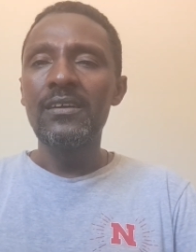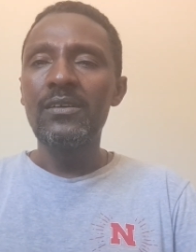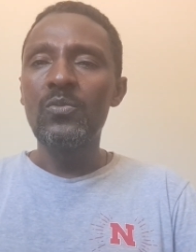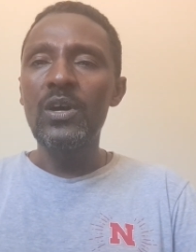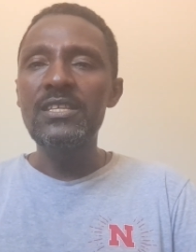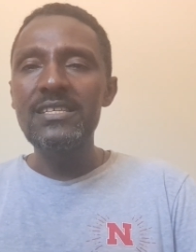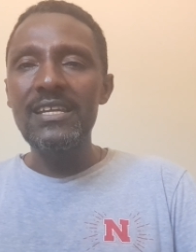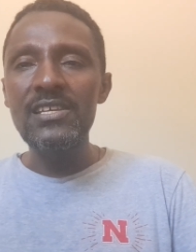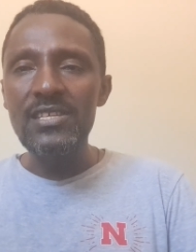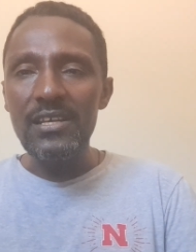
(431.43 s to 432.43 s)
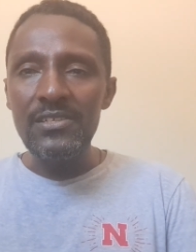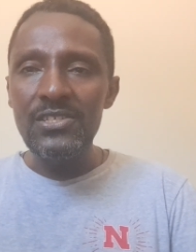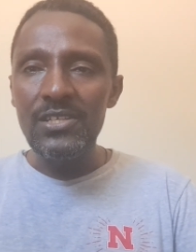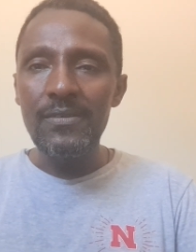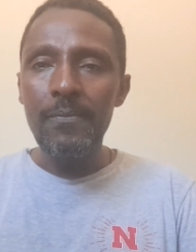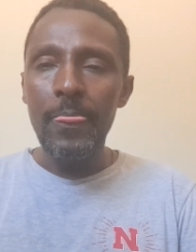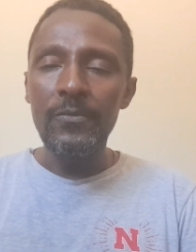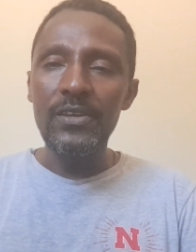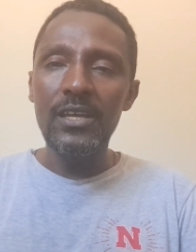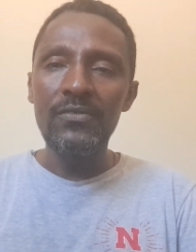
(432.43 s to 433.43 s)
what's the research,
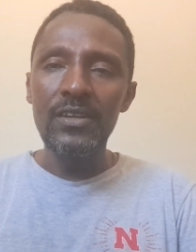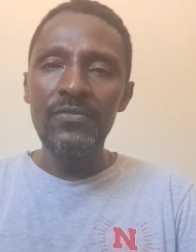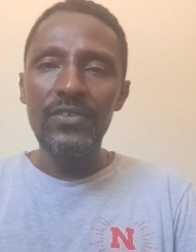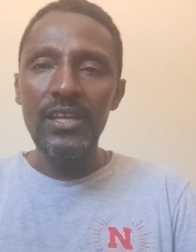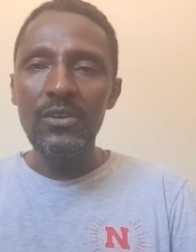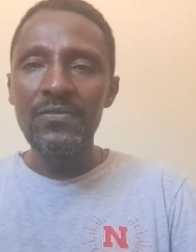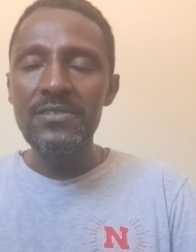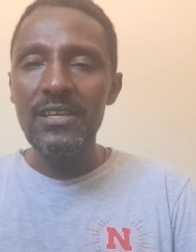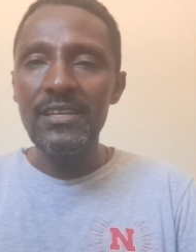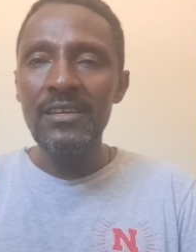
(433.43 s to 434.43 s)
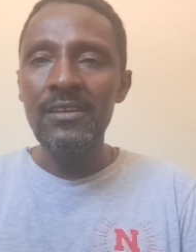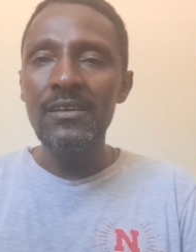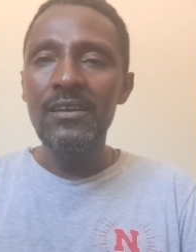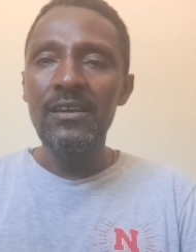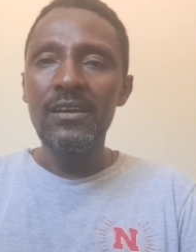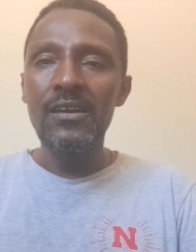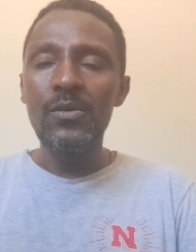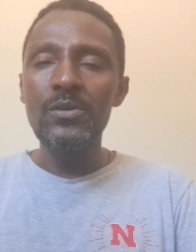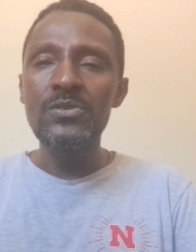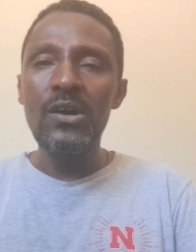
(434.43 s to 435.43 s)
for a given field of study.
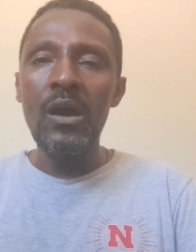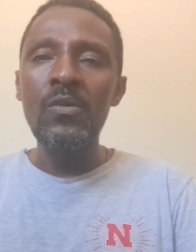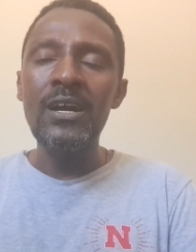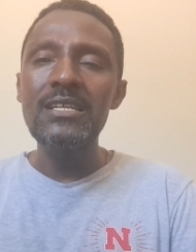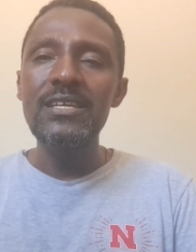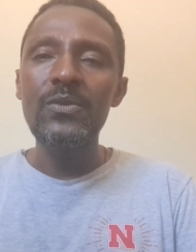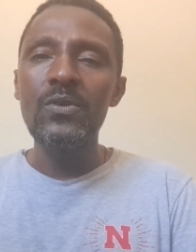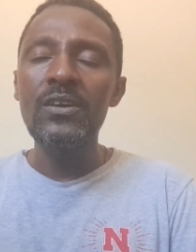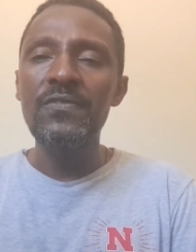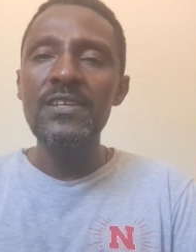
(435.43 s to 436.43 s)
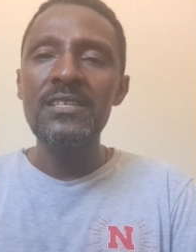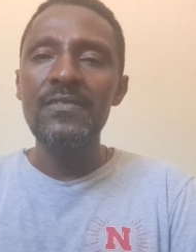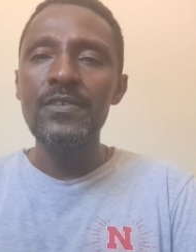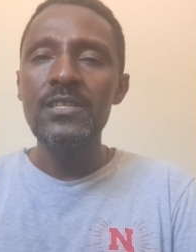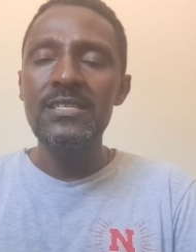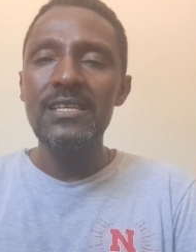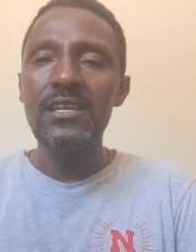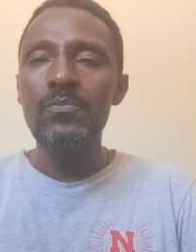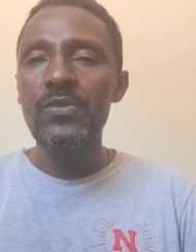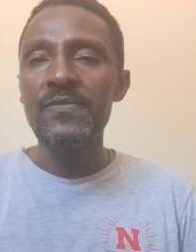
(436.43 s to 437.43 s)
Also, how can they work free services and
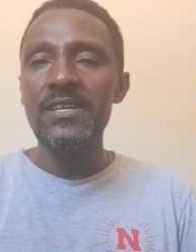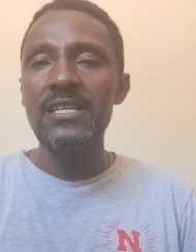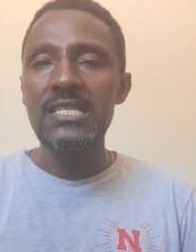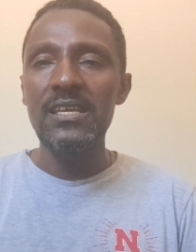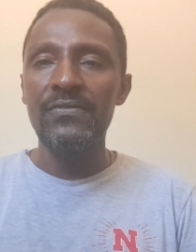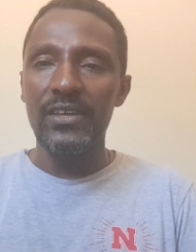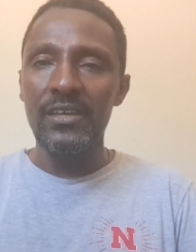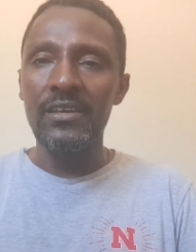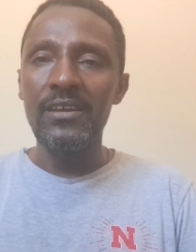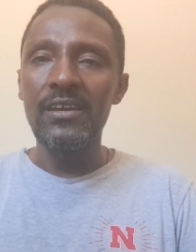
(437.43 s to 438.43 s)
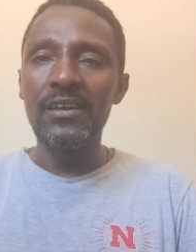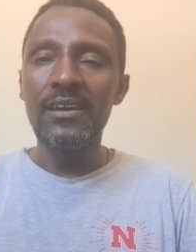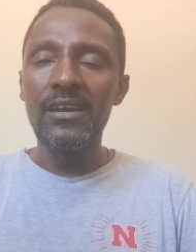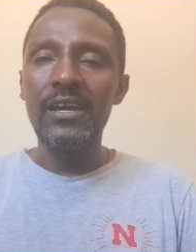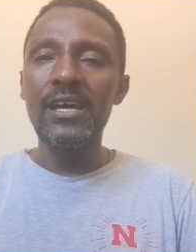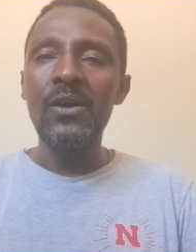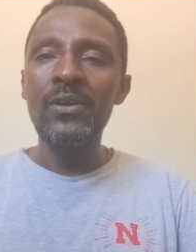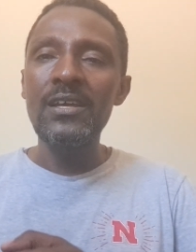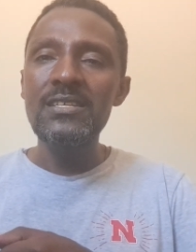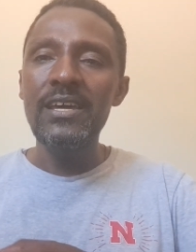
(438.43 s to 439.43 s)
improve their CV? And how
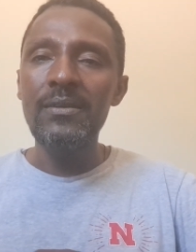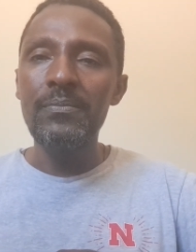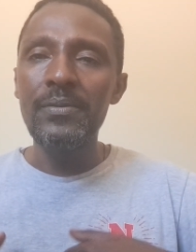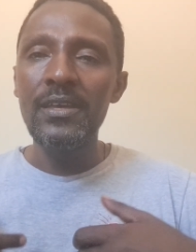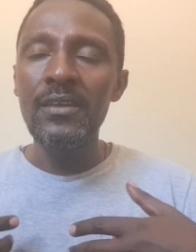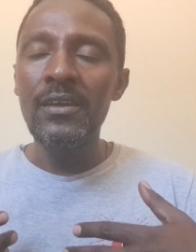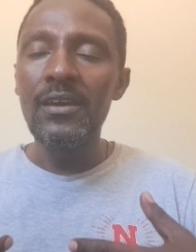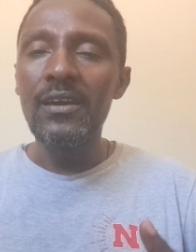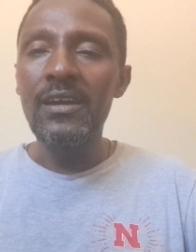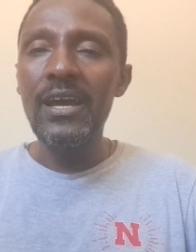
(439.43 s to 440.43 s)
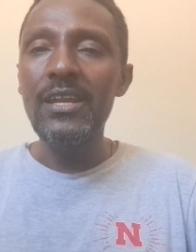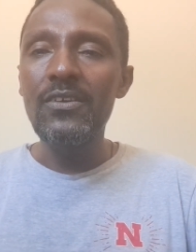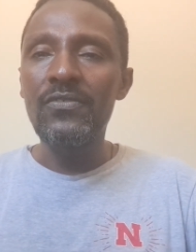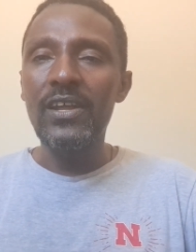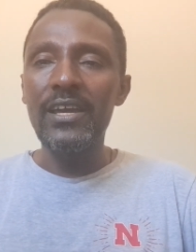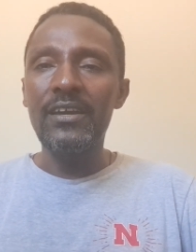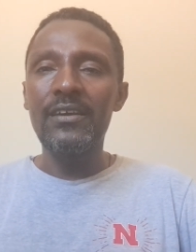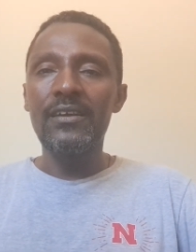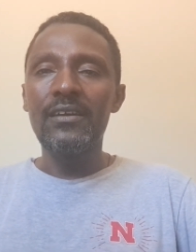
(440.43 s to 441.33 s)
can they be kind of like